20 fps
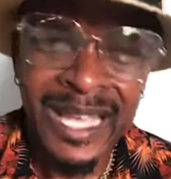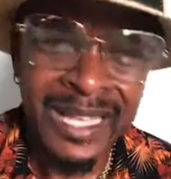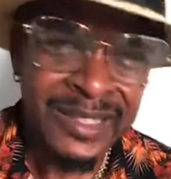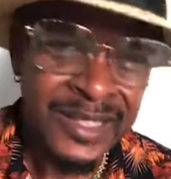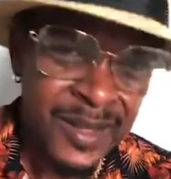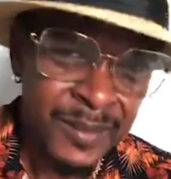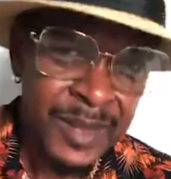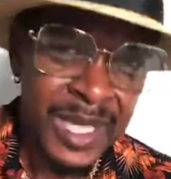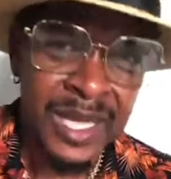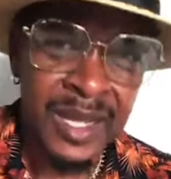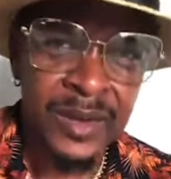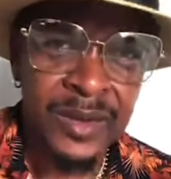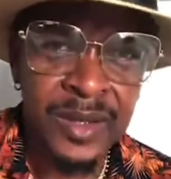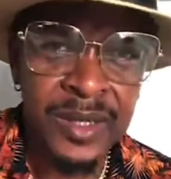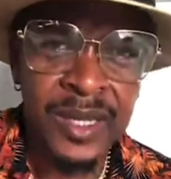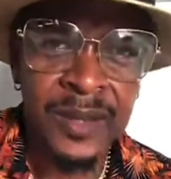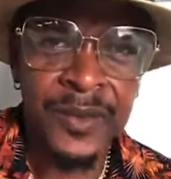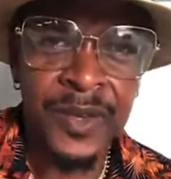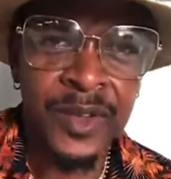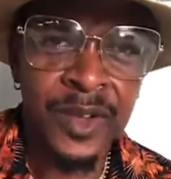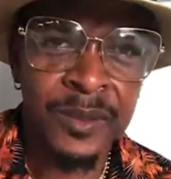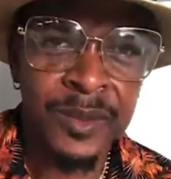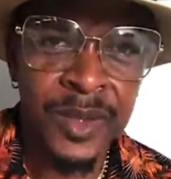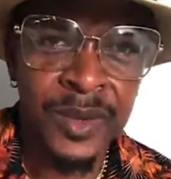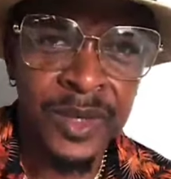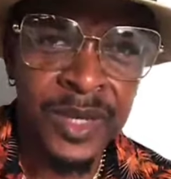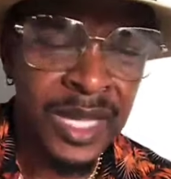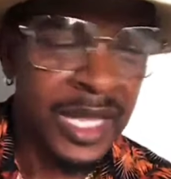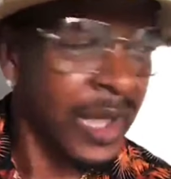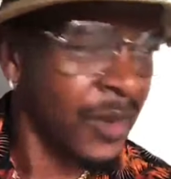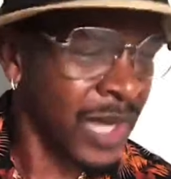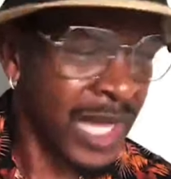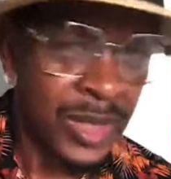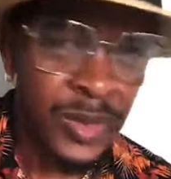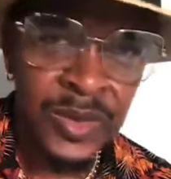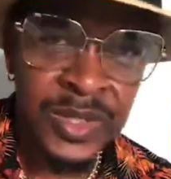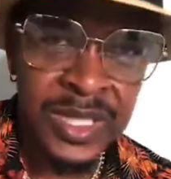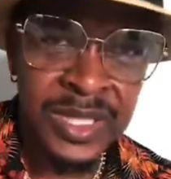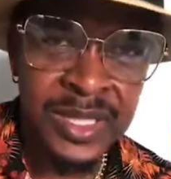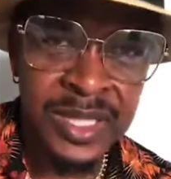At Jamaica, I don't even come down because we
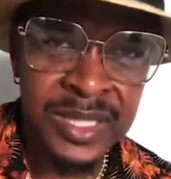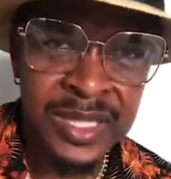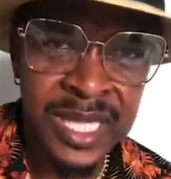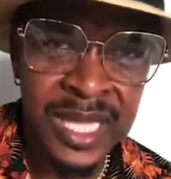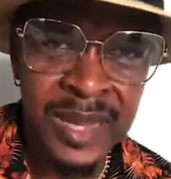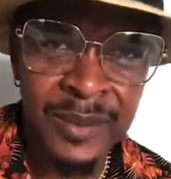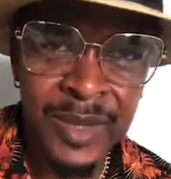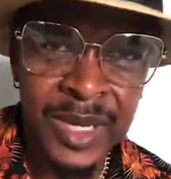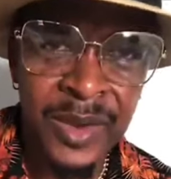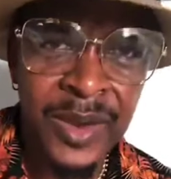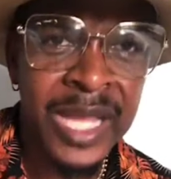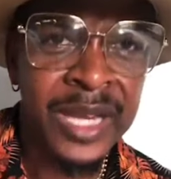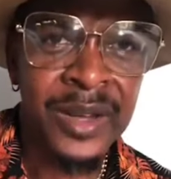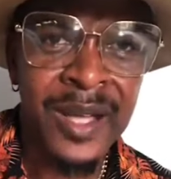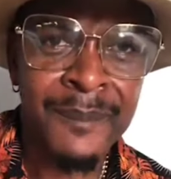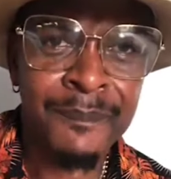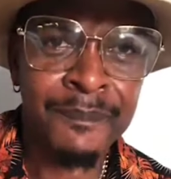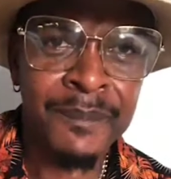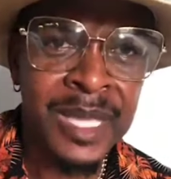are losing sister them in the right now.